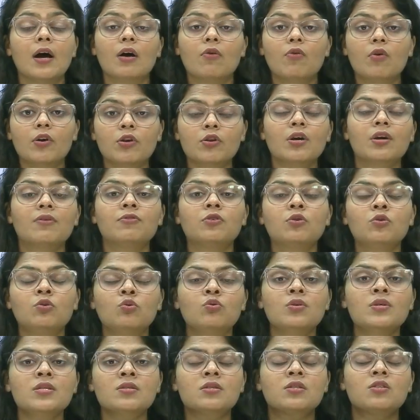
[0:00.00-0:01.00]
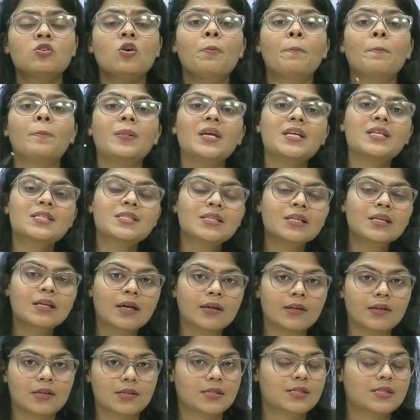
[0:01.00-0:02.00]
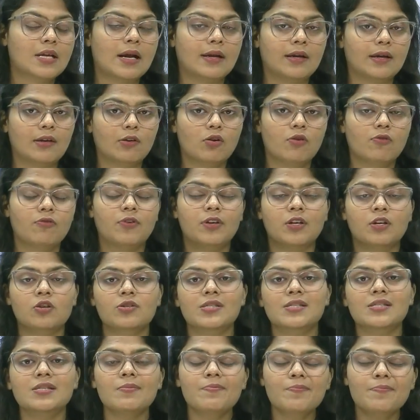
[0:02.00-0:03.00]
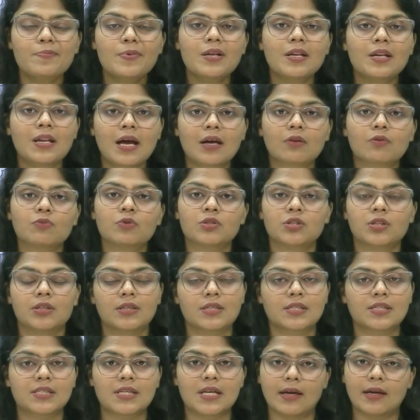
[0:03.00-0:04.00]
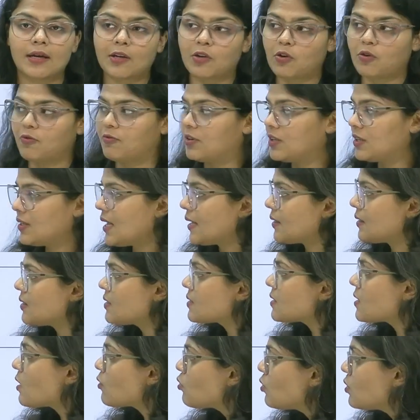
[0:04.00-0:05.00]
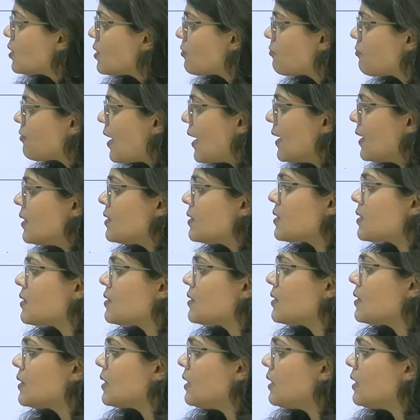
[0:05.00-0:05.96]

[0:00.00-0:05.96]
What you have to do is your basic understanding of it, your simple language understanding of it. That is how you define certain